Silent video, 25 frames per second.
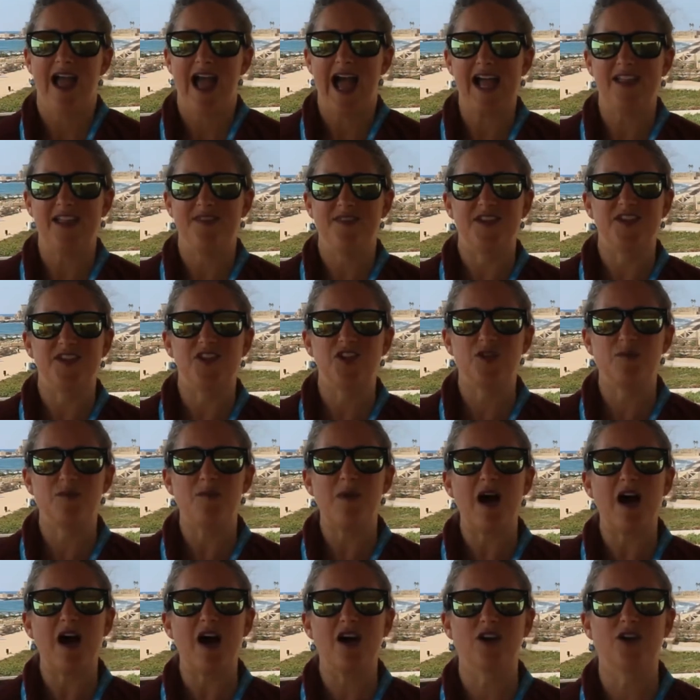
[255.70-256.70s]
And the
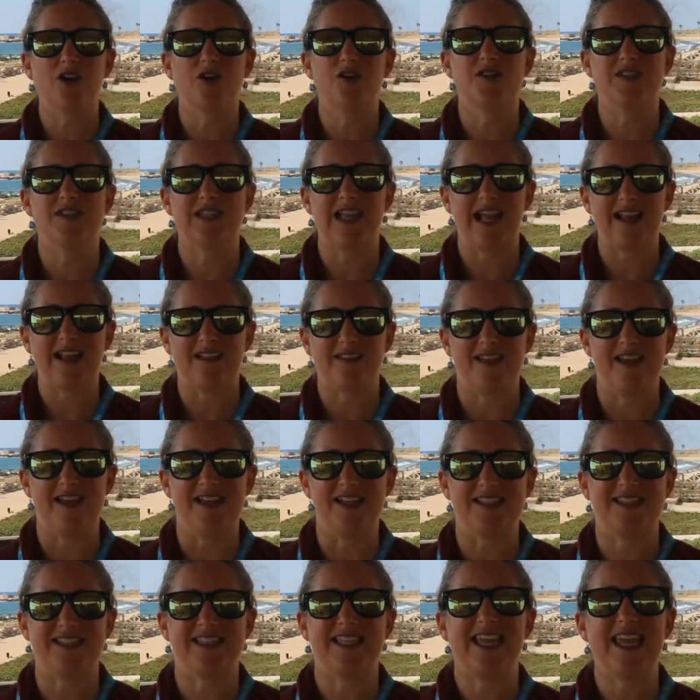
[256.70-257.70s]
Shema goes like this:
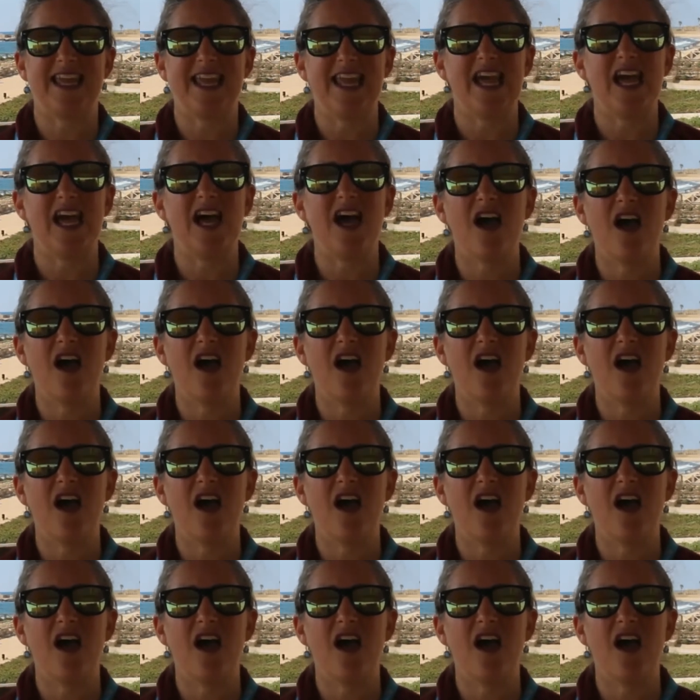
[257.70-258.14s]
Hear,